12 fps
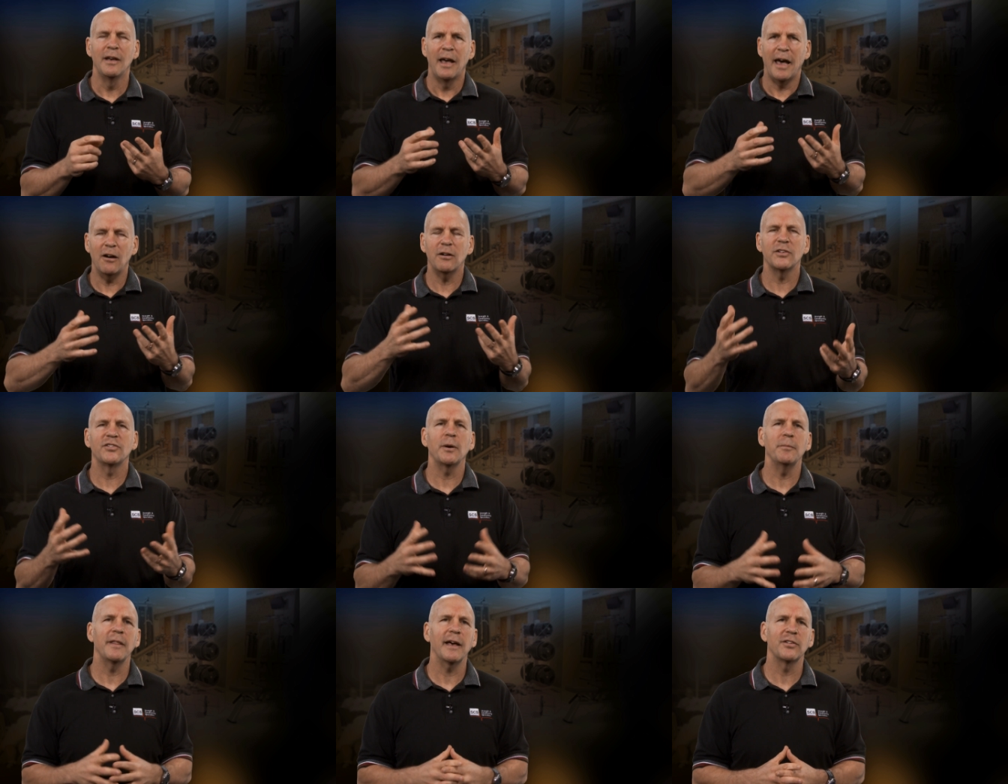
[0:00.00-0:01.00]
How could
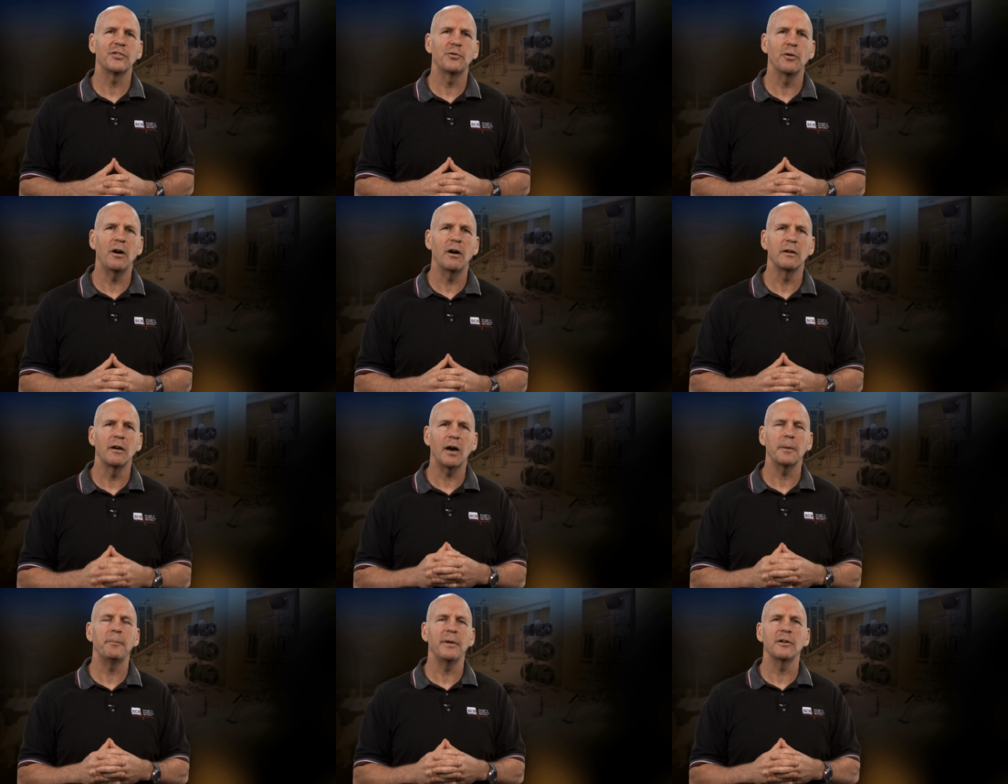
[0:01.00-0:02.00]
somebody that strong
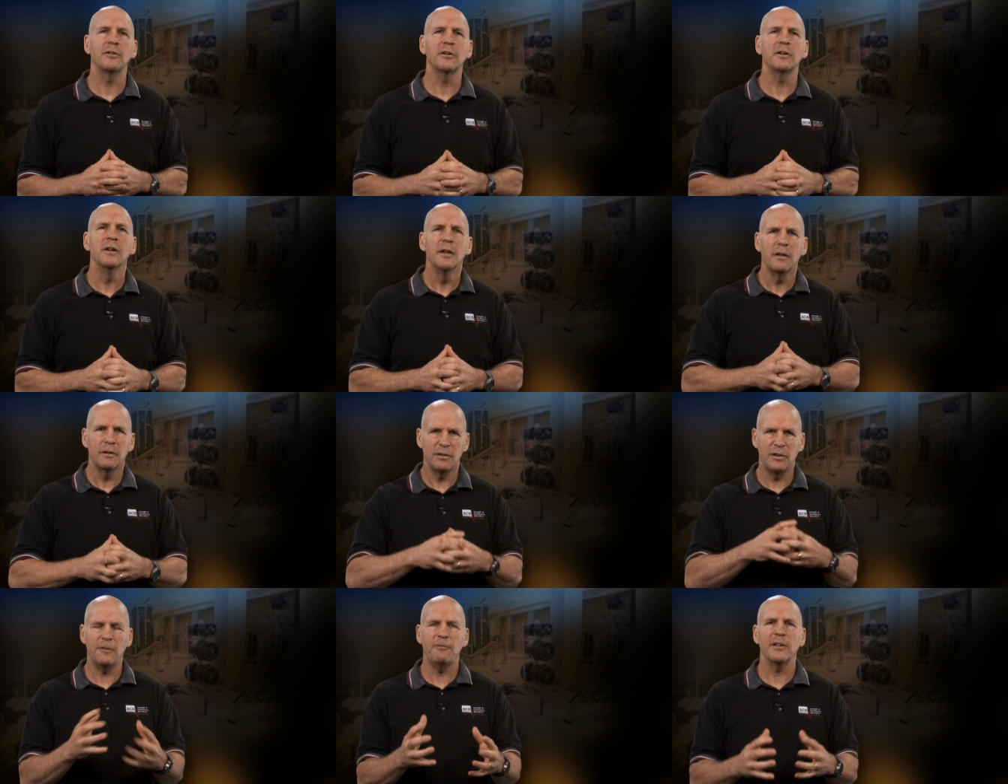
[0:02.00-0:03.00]
not be a good
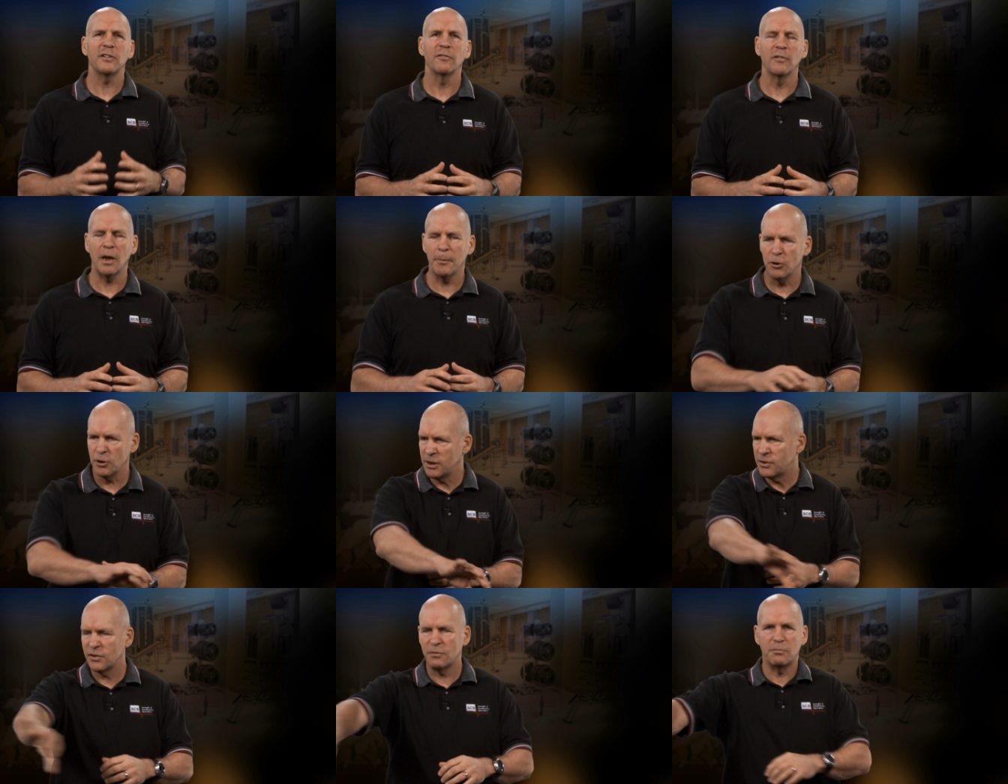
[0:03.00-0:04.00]
defensive lineman? Couldn't he
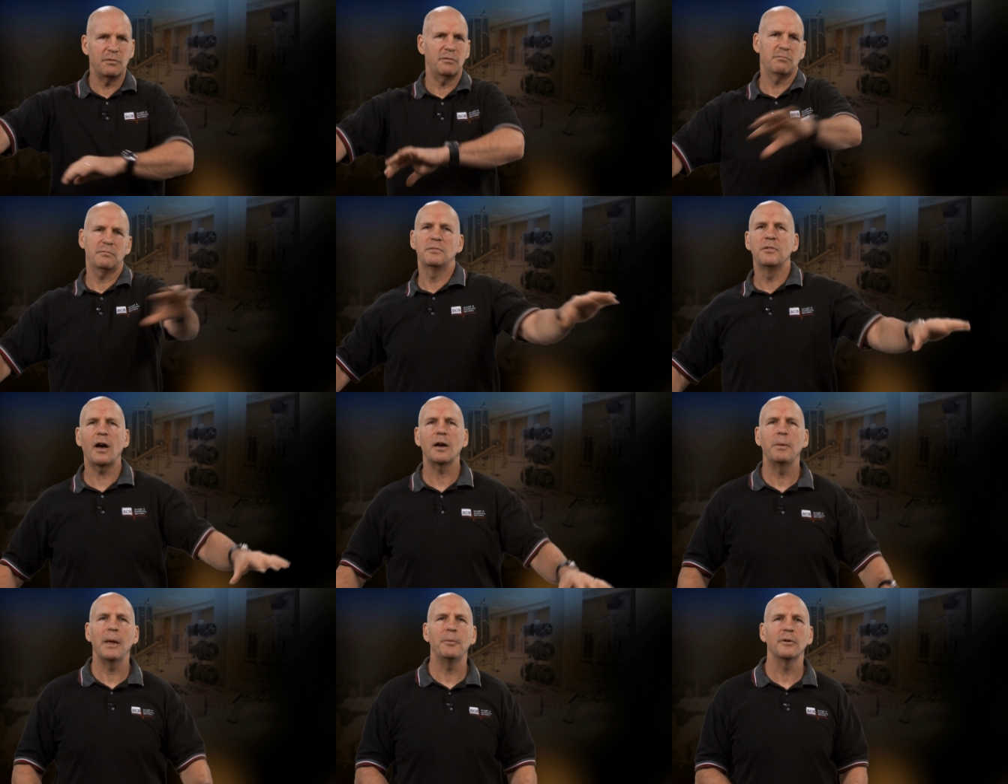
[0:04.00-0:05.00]
just knock
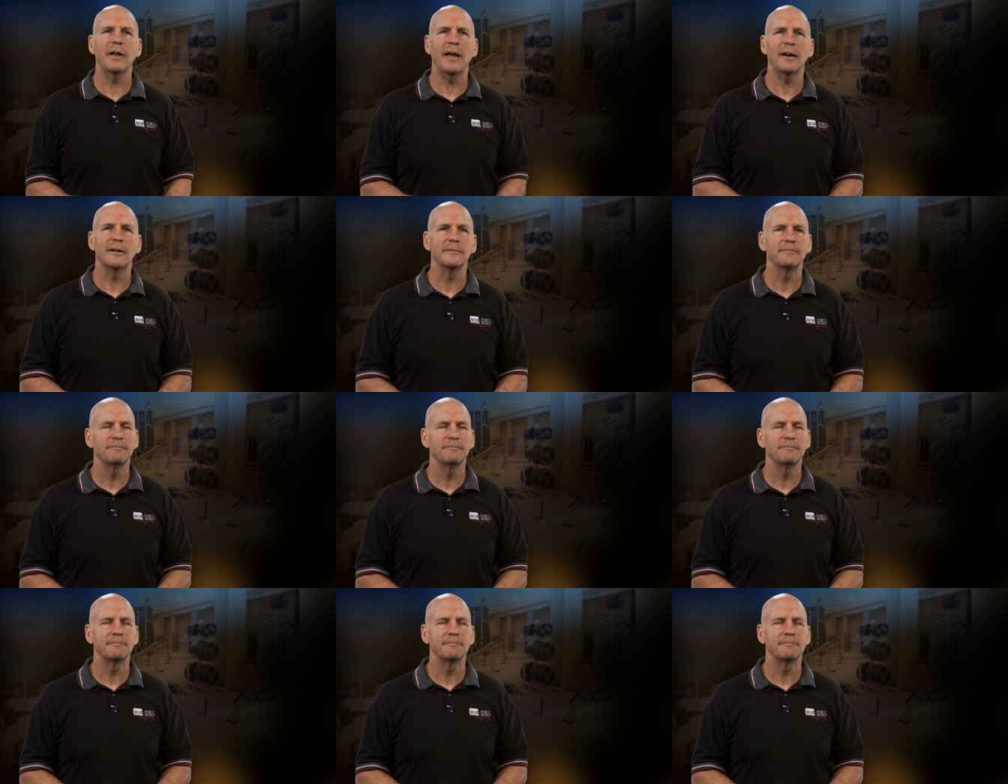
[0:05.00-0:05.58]
people down?